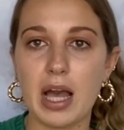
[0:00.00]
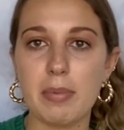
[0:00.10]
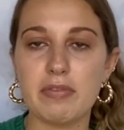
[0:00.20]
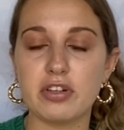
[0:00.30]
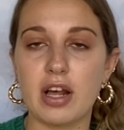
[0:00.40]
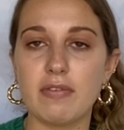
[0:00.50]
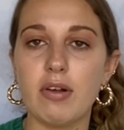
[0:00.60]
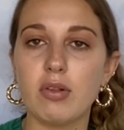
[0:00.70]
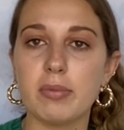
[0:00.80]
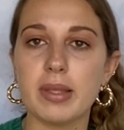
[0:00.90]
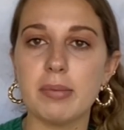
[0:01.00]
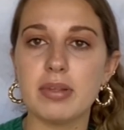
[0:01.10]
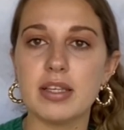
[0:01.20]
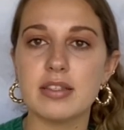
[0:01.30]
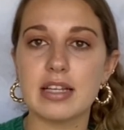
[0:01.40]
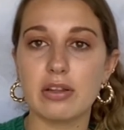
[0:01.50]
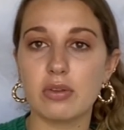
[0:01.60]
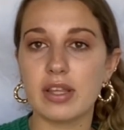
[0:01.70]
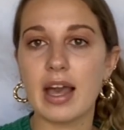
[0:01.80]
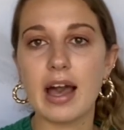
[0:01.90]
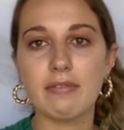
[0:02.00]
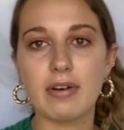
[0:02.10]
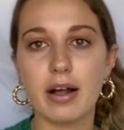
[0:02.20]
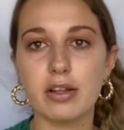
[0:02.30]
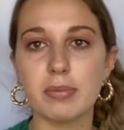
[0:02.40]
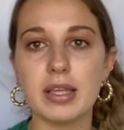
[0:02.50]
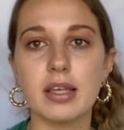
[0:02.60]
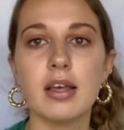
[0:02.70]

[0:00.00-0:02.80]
If you're not following me, please download the app, follow me.